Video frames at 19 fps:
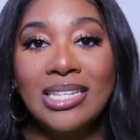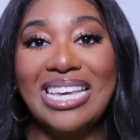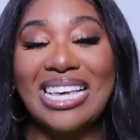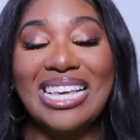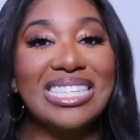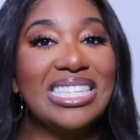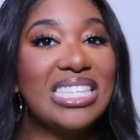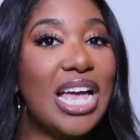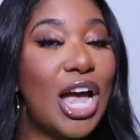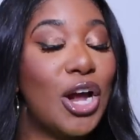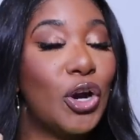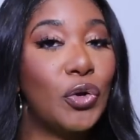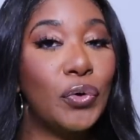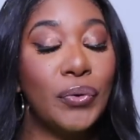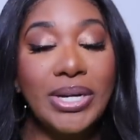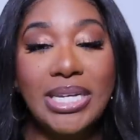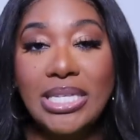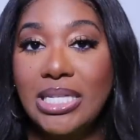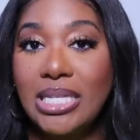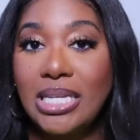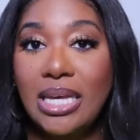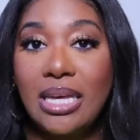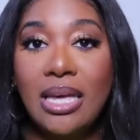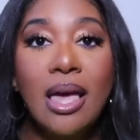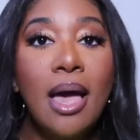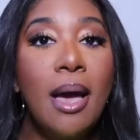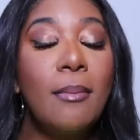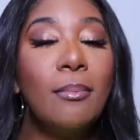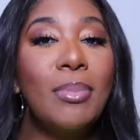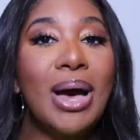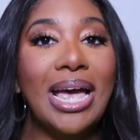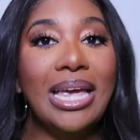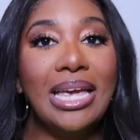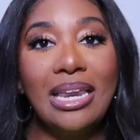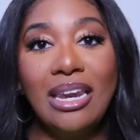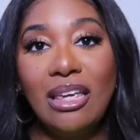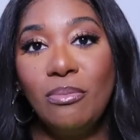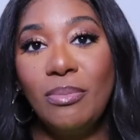It's not greasy by
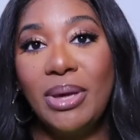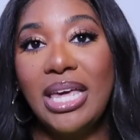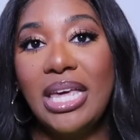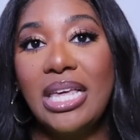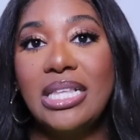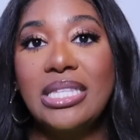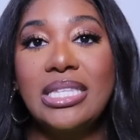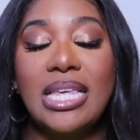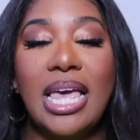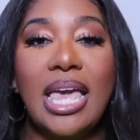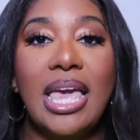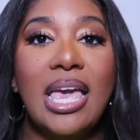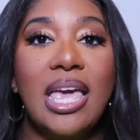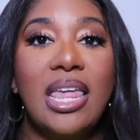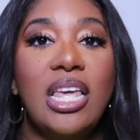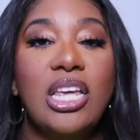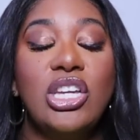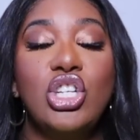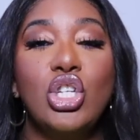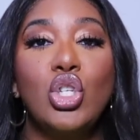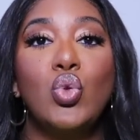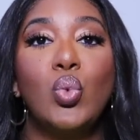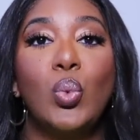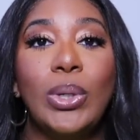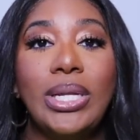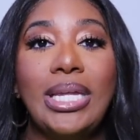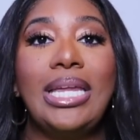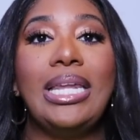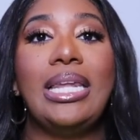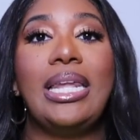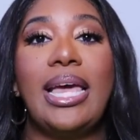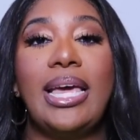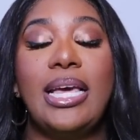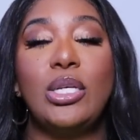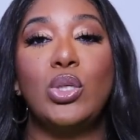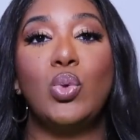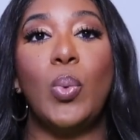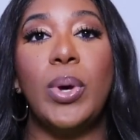any means, and it just really
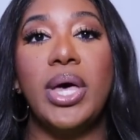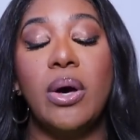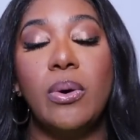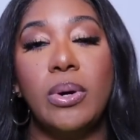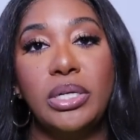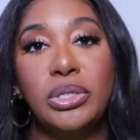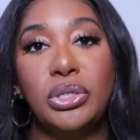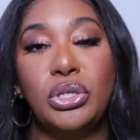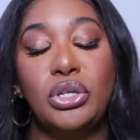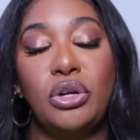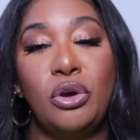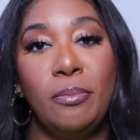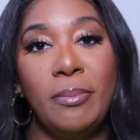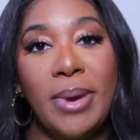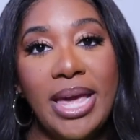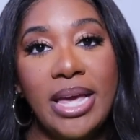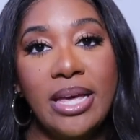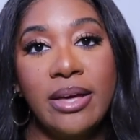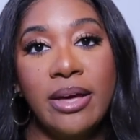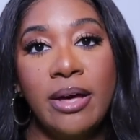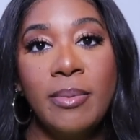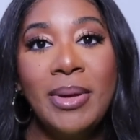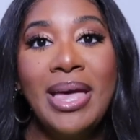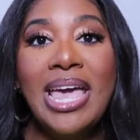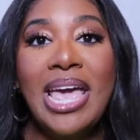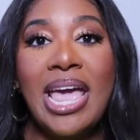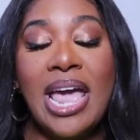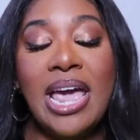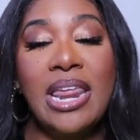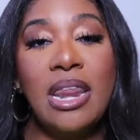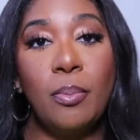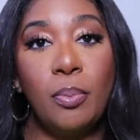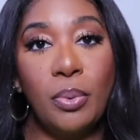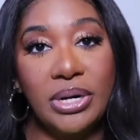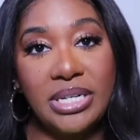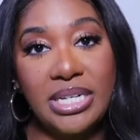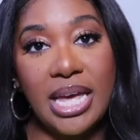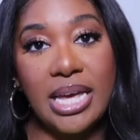lays well under your makeup and it
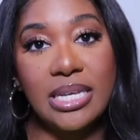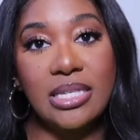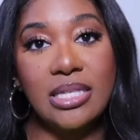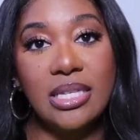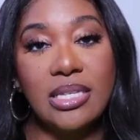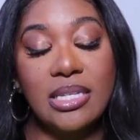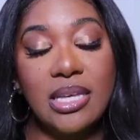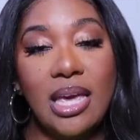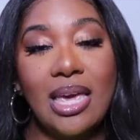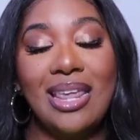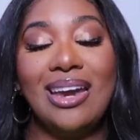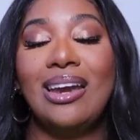protects the skin.